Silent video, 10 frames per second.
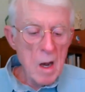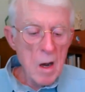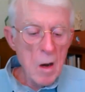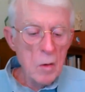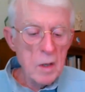
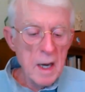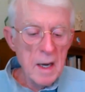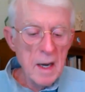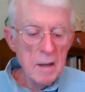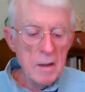
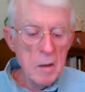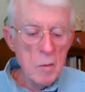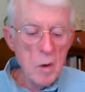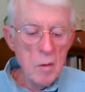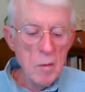Okay, I think
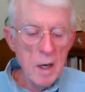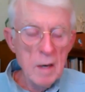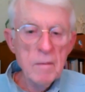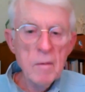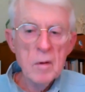we're
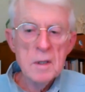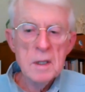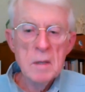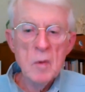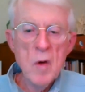ready for
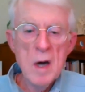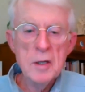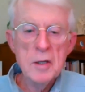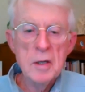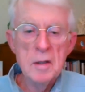some
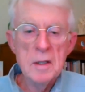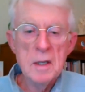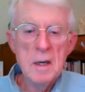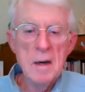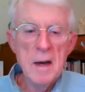questions.
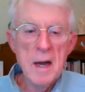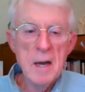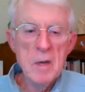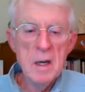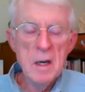
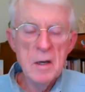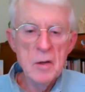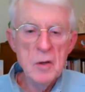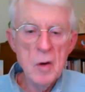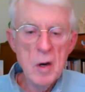Amy, can you
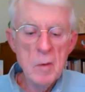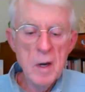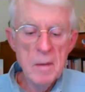join me?